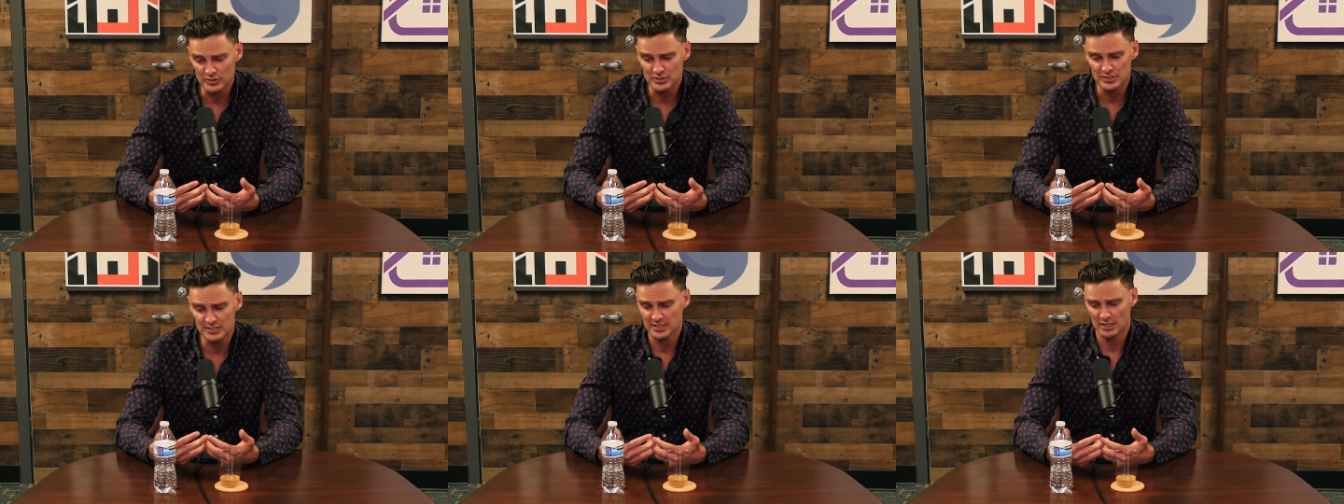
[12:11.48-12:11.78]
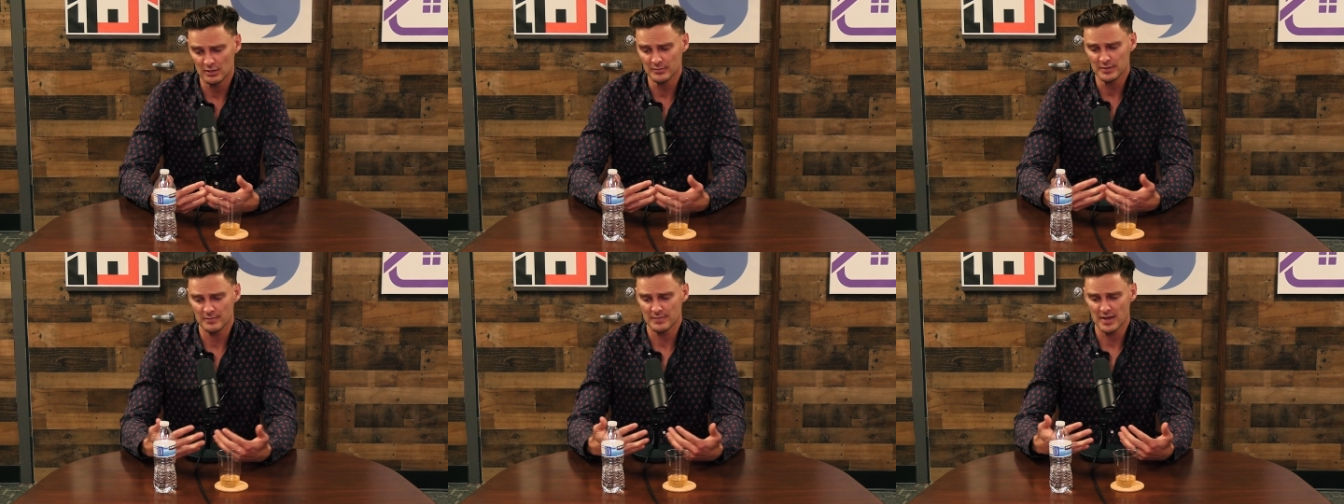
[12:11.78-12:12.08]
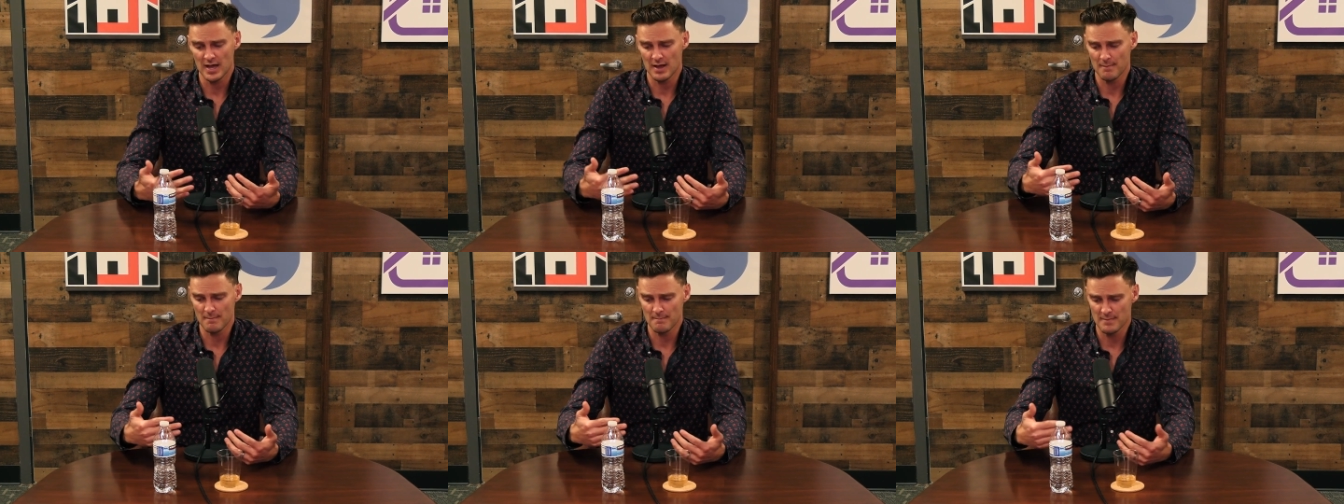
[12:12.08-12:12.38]
on to tell me
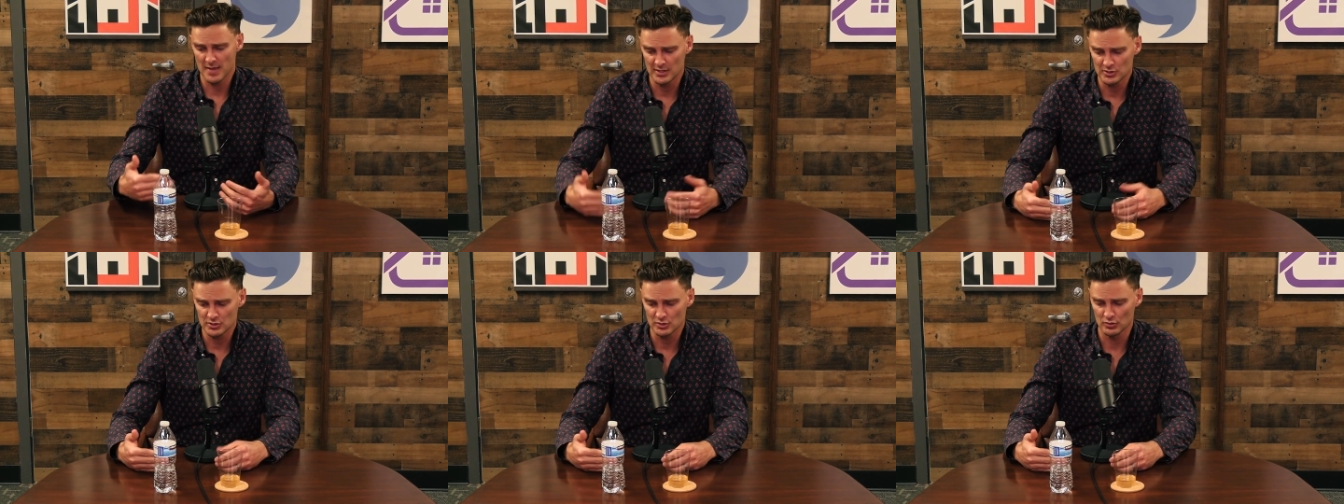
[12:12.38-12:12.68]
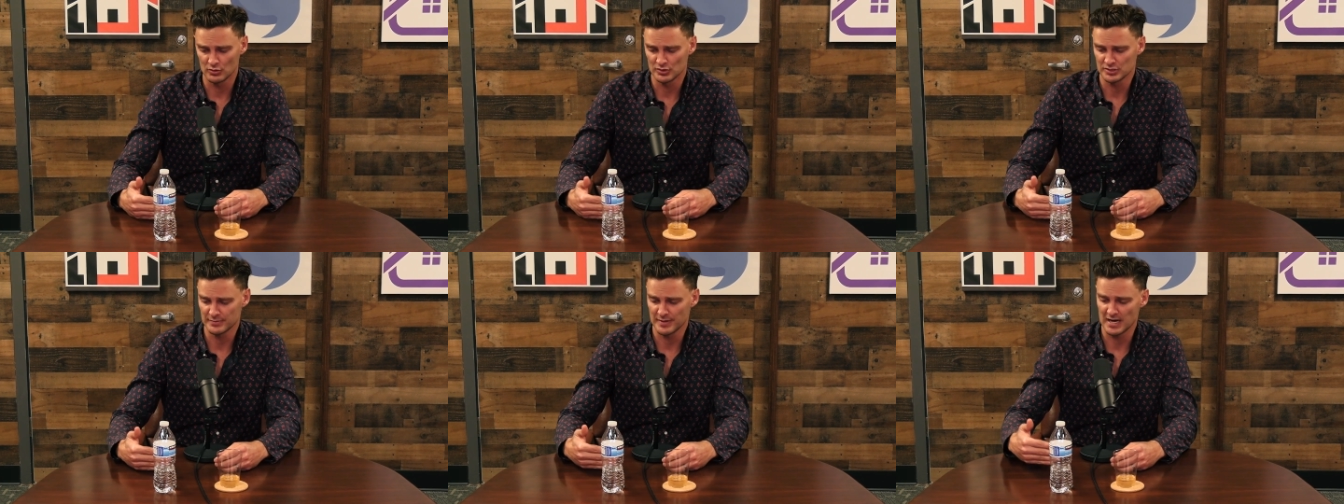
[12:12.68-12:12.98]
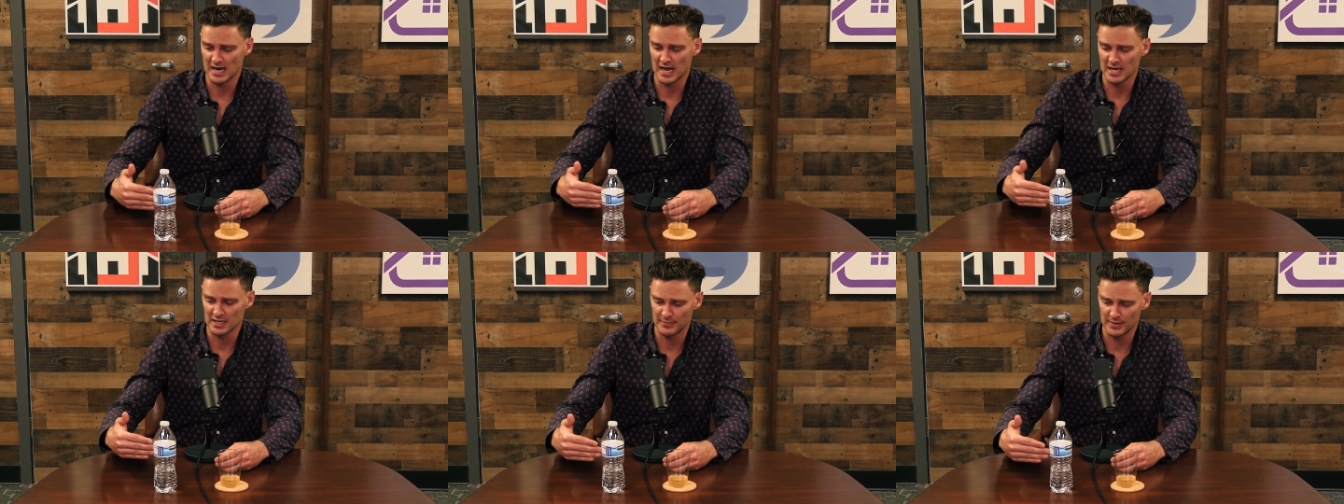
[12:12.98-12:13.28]
about mentors,
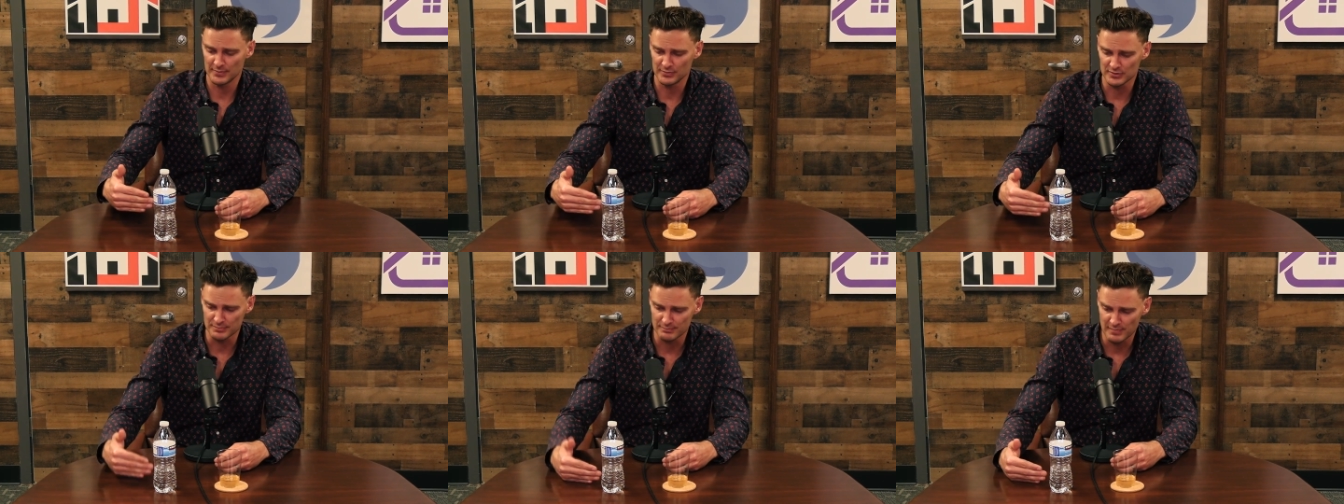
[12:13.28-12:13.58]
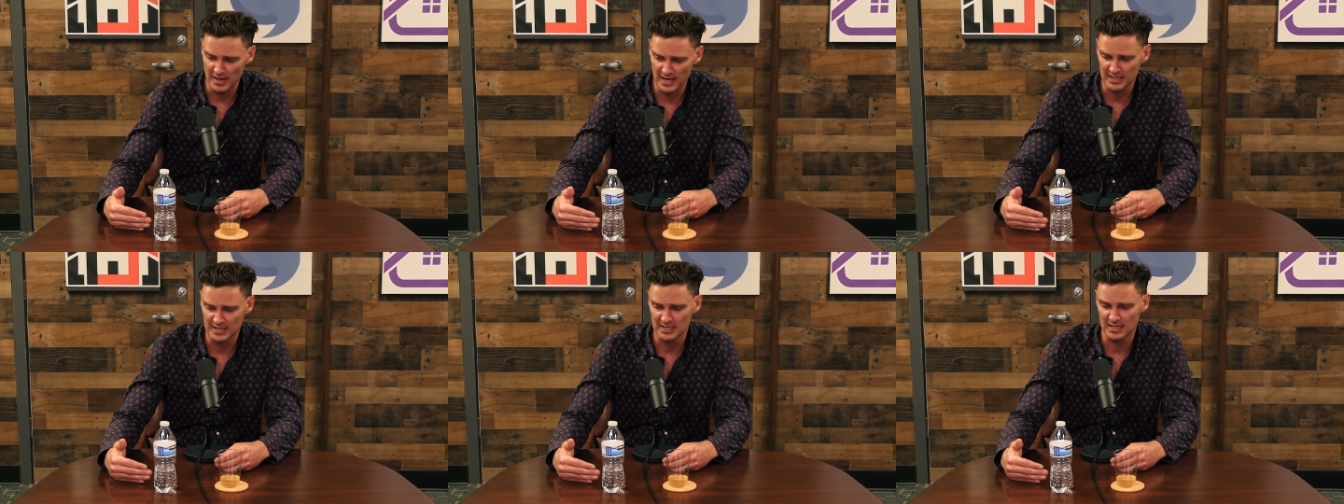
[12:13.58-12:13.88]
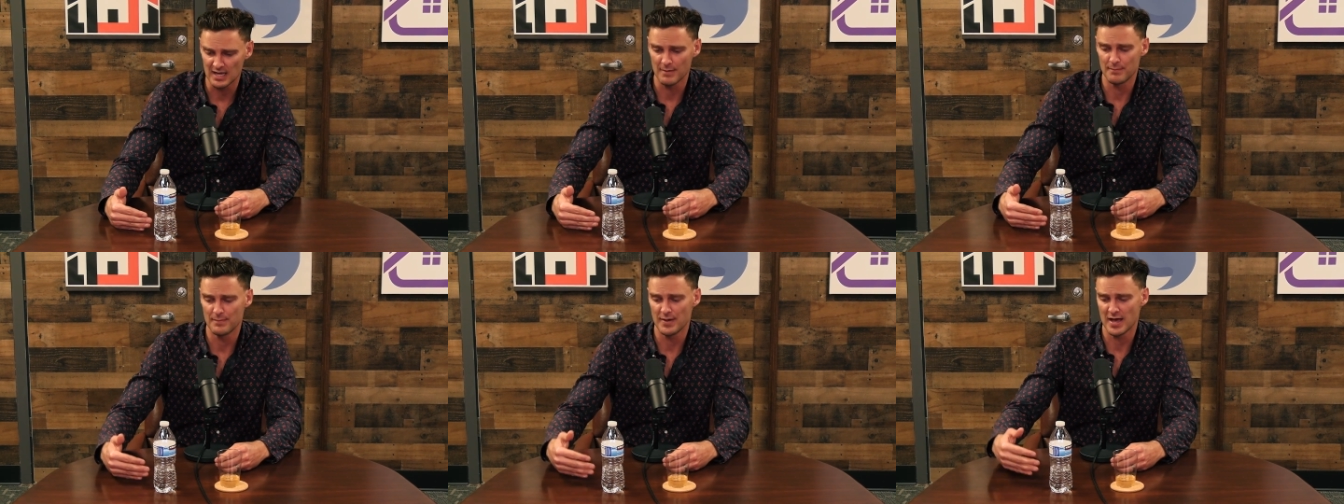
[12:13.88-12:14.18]
about other people's money,
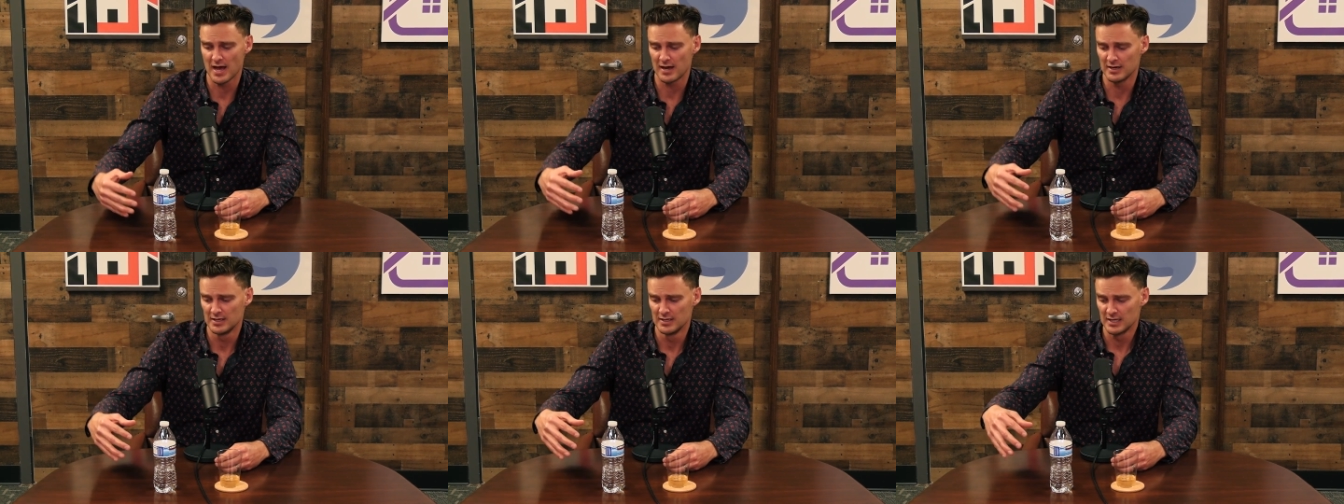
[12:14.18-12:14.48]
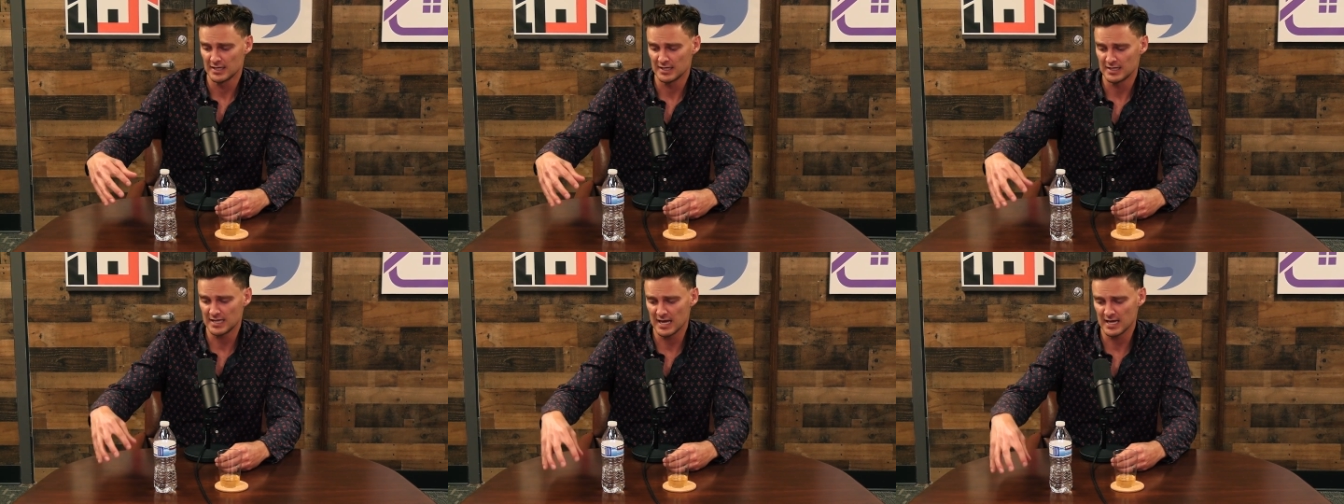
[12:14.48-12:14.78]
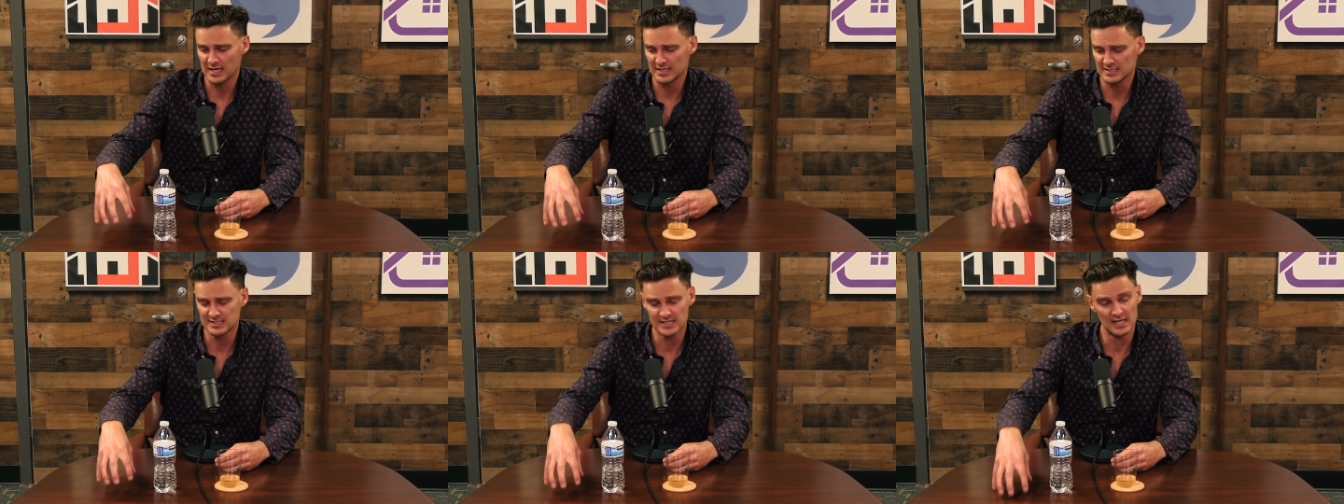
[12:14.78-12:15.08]
about
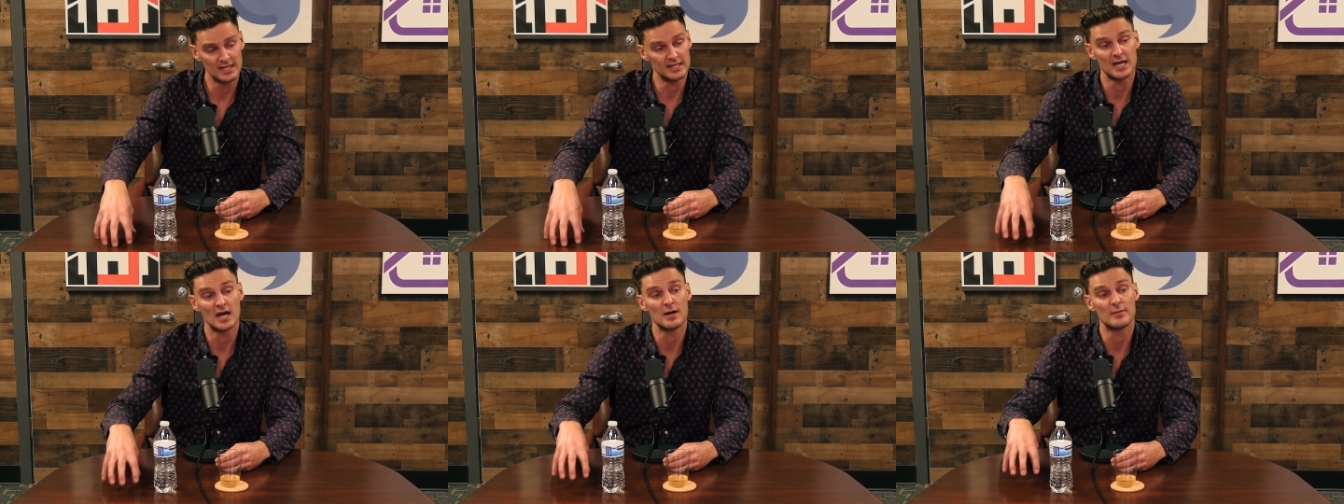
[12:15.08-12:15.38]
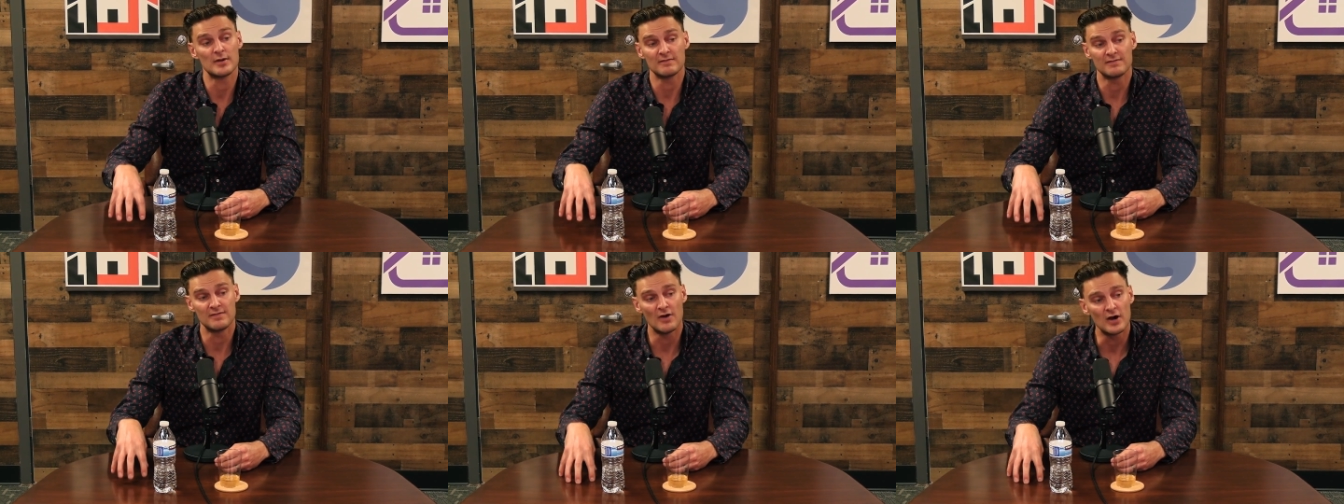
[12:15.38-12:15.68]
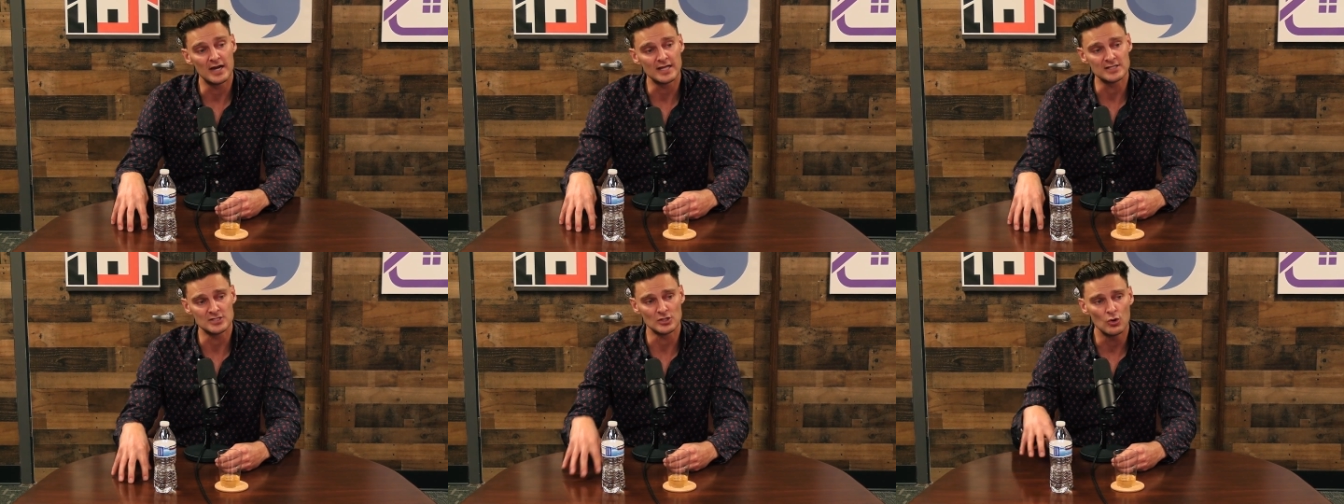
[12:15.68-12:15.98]
getting seller carrot
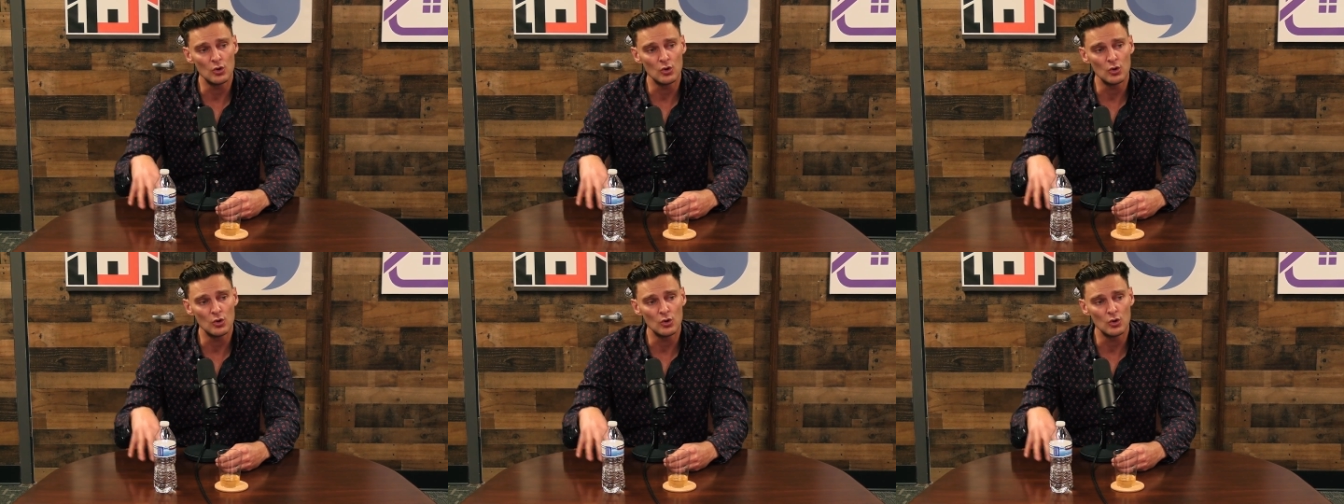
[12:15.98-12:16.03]
financing,